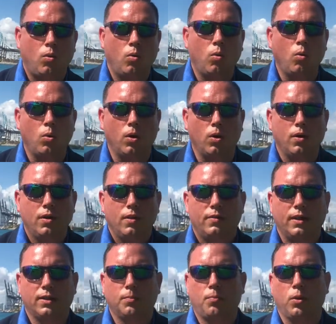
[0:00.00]
or
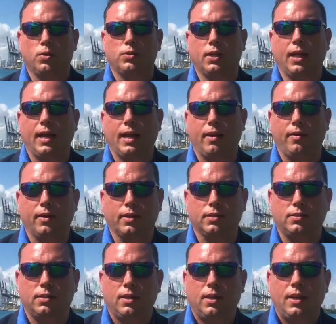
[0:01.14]
that the person hiring
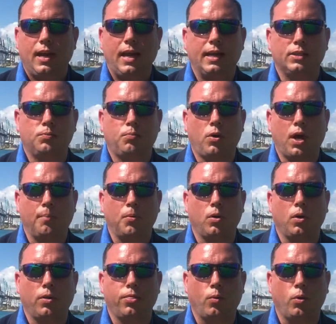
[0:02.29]
us has proper
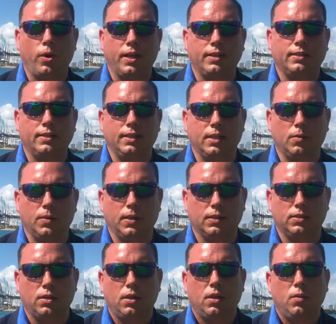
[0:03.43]
authority to deal with
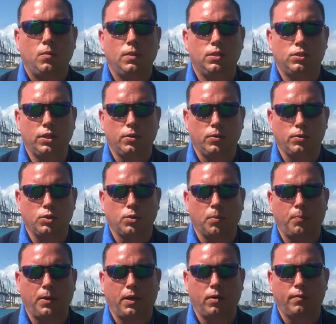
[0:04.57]
us with a general and
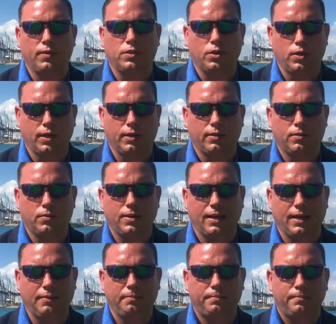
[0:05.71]
durable power of attorney, okay?